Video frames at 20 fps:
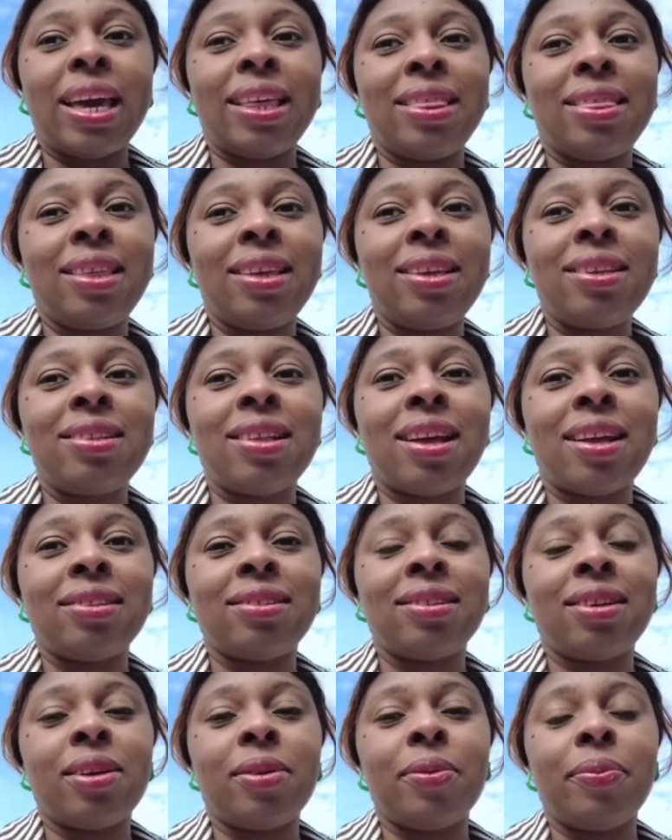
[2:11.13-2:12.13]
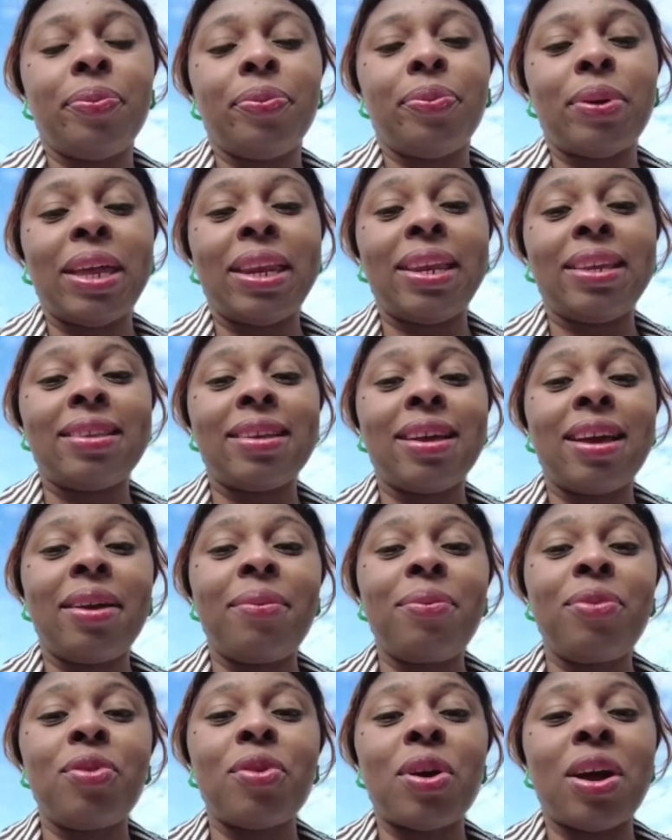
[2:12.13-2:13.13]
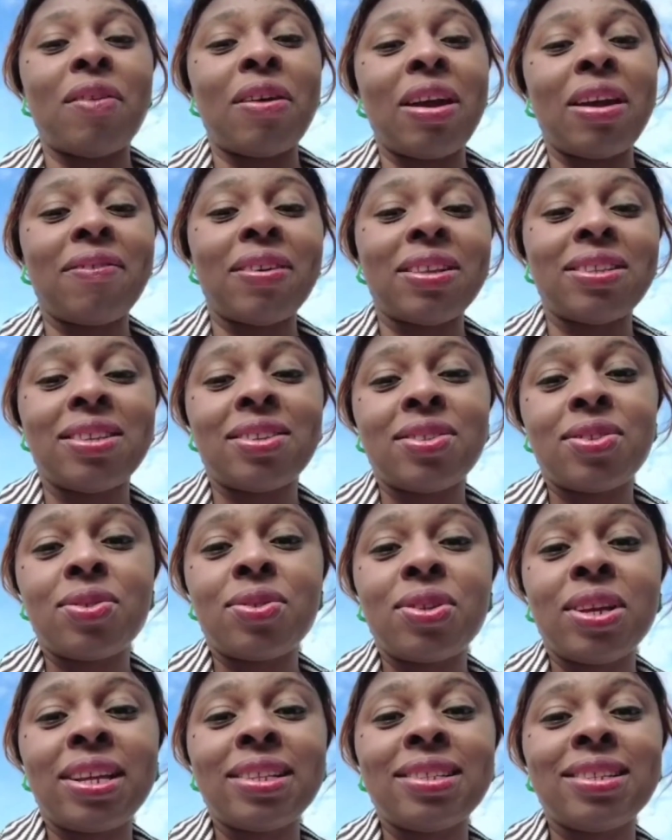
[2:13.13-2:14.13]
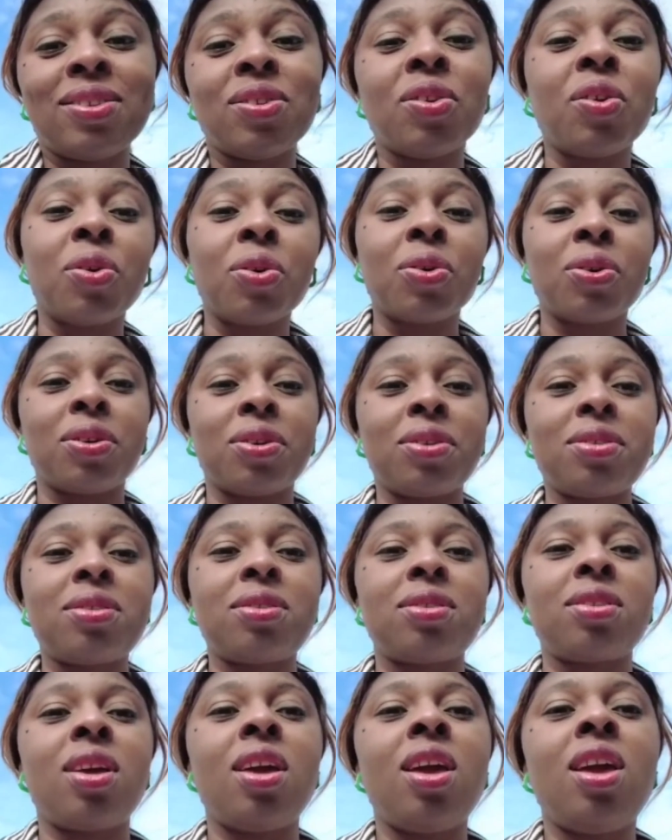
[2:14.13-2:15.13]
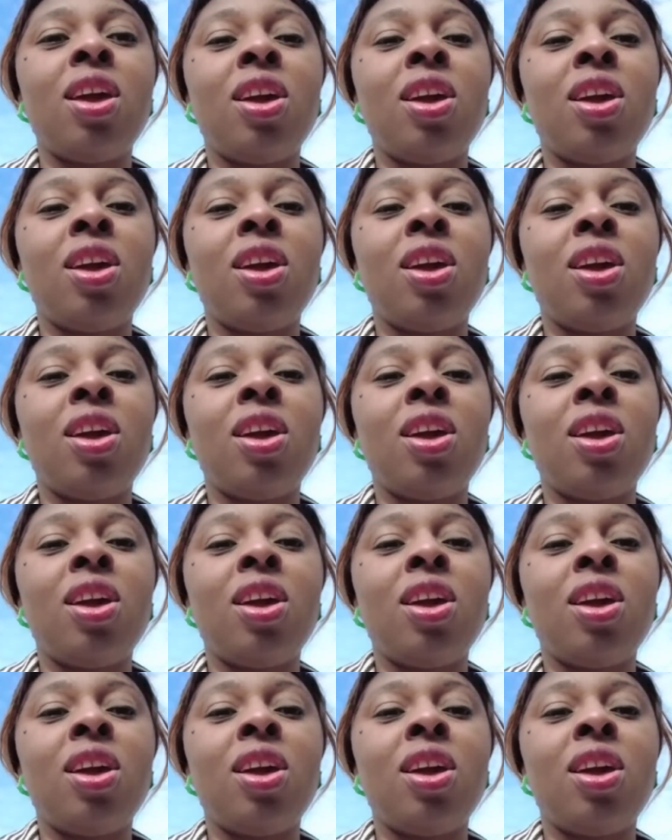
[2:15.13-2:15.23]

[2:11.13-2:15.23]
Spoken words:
I think that by the time you arrive as a student in August,